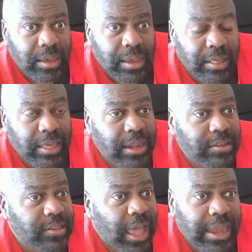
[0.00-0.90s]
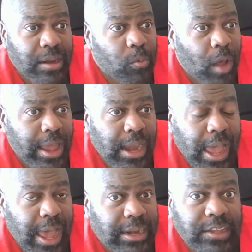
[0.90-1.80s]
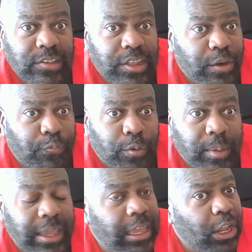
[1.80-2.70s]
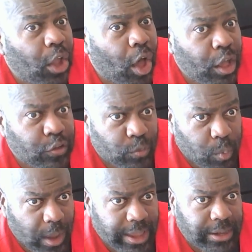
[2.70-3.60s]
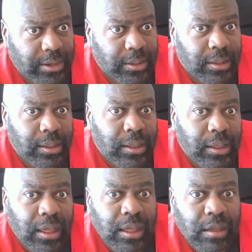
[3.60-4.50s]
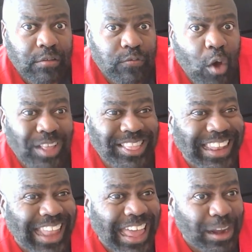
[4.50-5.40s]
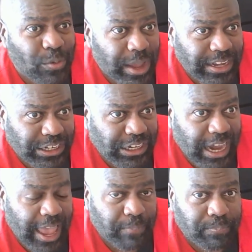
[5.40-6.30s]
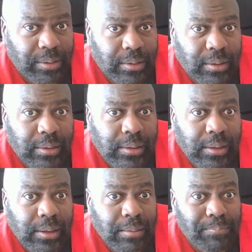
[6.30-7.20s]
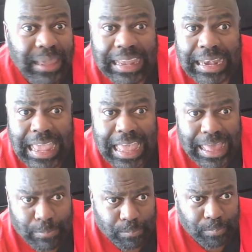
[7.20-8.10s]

He then decided, why not? It's there for me. He lost weight, fought the lightweight champ, beat him,